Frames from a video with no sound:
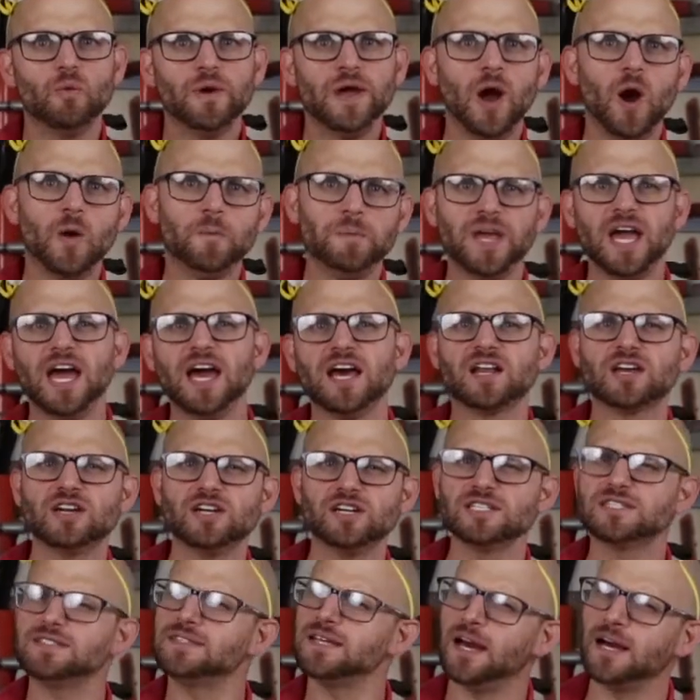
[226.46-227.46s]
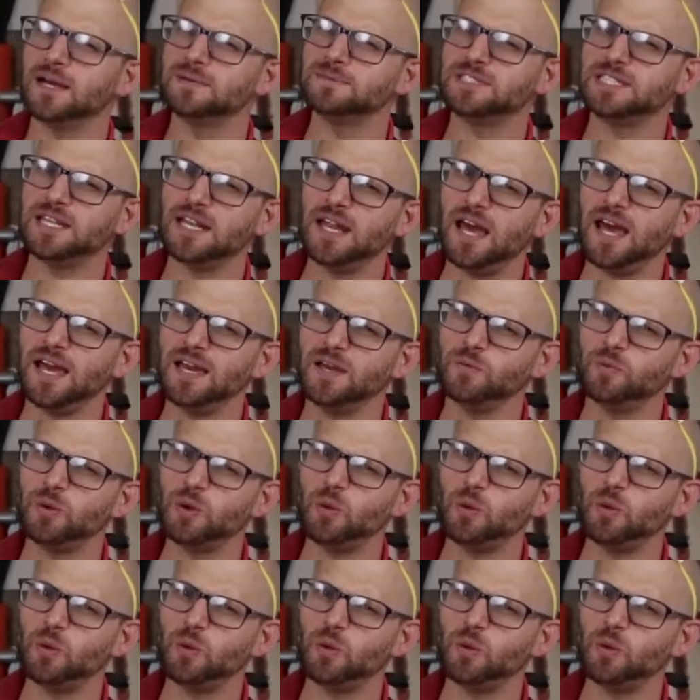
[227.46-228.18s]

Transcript: we hope you had a good time today.